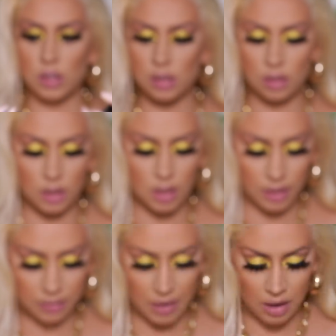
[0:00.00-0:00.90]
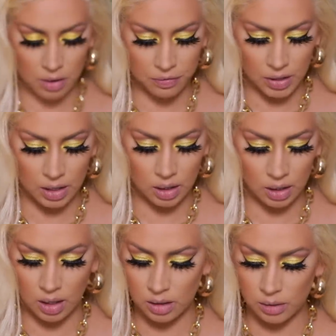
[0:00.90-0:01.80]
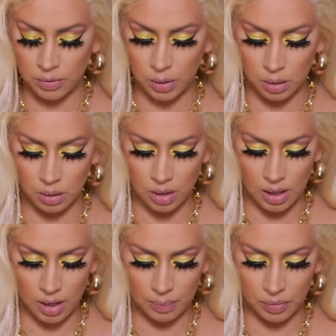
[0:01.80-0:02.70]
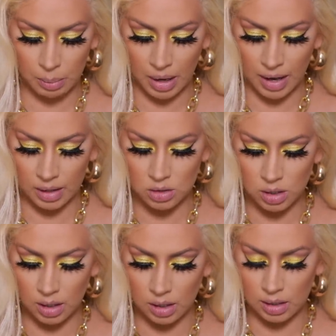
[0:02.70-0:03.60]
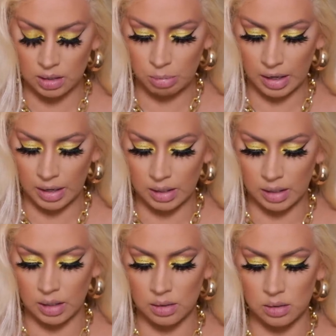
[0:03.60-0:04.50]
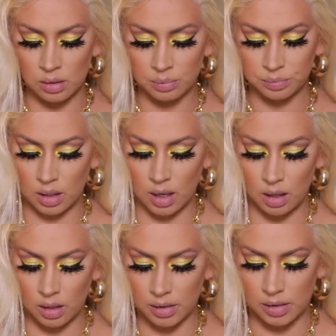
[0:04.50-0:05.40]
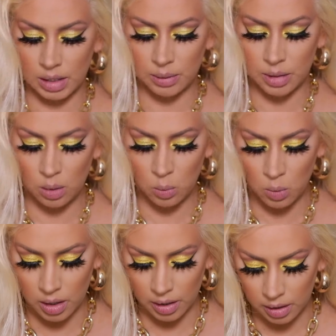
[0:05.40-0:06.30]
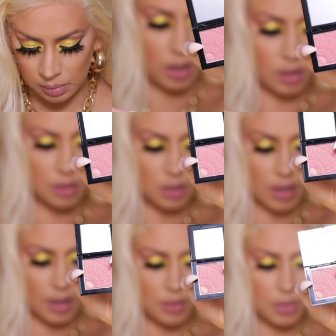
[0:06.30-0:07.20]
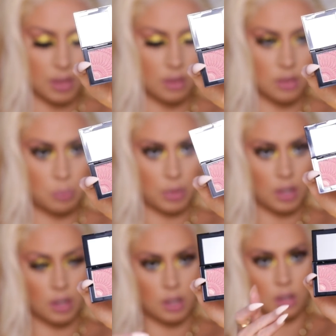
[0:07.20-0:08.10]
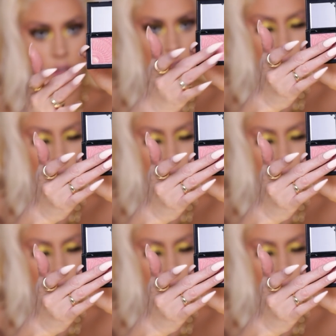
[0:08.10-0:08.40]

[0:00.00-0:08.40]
just love how fun and colorful um, the packaging in this brand is. The color 01, it is like this pink